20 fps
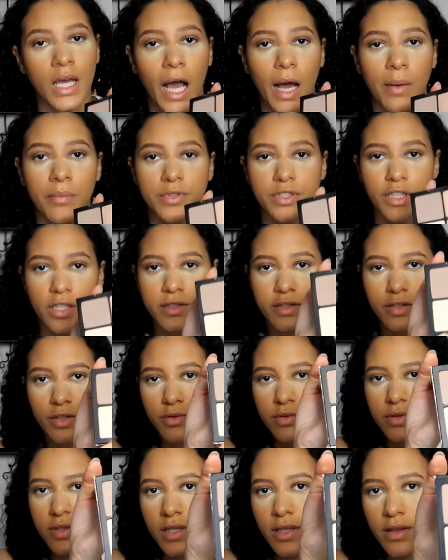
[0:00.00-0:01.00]
I'm just
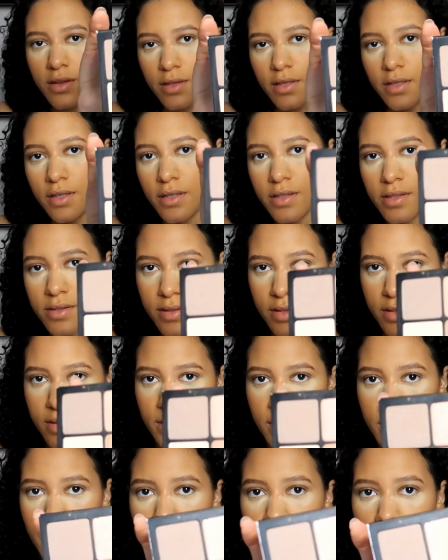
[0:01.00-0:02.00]
using this.
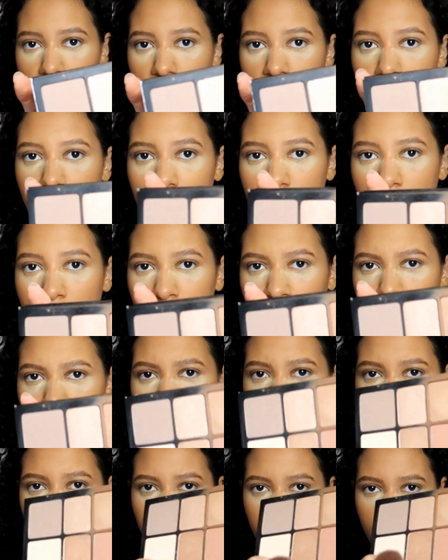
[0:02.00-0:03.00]
It's like
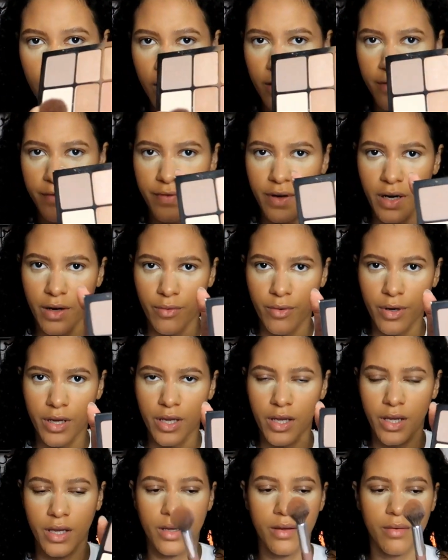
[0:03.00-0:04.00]
a
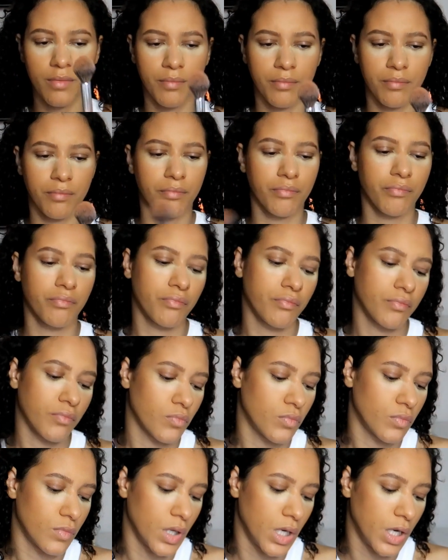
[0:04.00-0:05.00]
very,
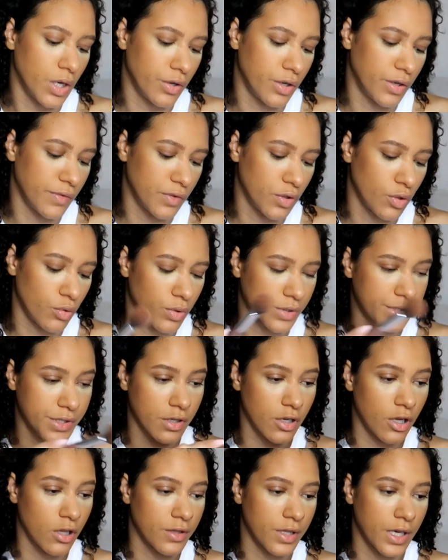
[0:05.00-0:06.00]
I don't even know what to
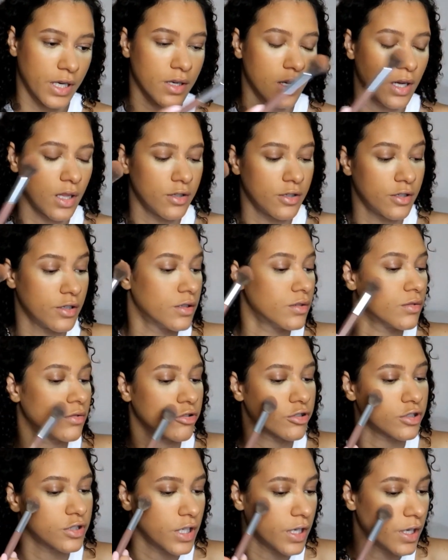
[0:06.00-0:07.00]
call that color
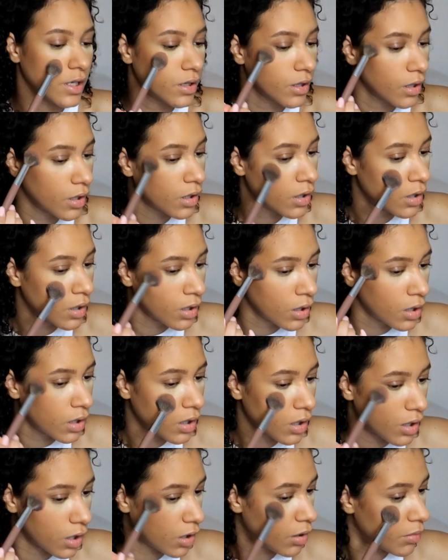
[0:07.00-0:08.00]
or shade.
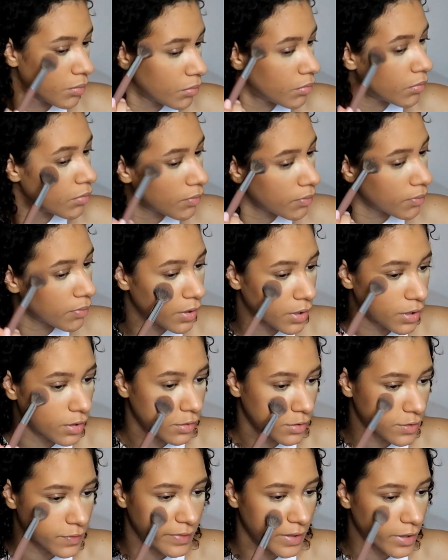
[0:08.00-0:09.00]
But it
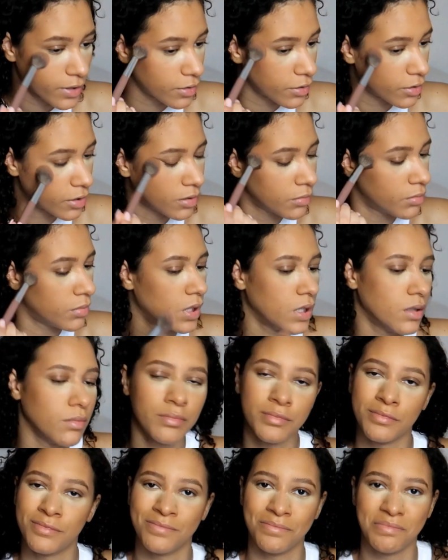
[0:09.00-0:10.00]
looks very good on
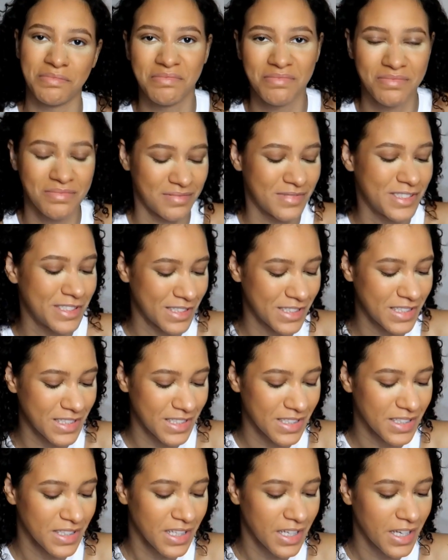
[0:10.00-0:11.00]
me.
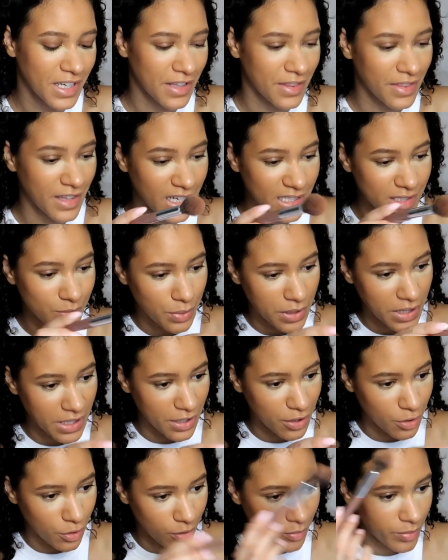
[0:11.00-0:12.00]
That's what
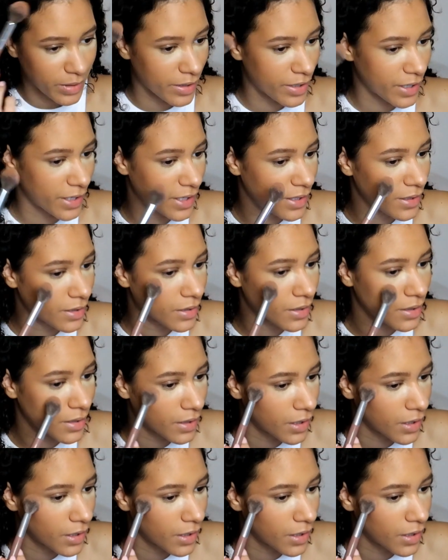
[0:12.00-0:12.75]
I know about it.